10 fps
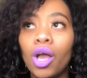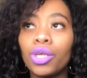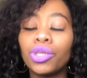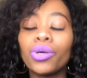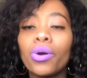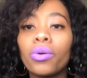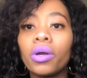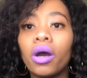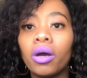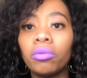So
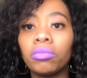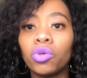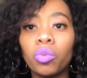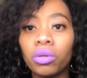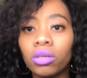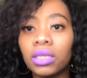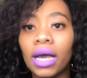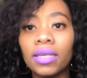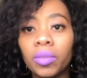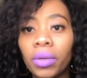normal
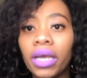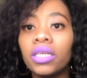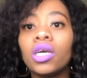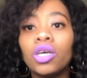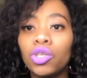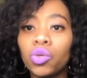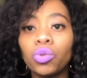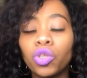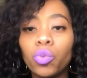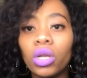size plate to
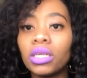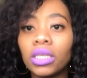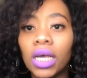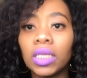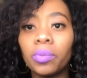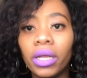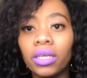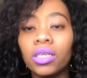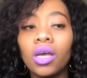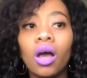a smaller size
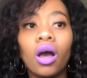plate.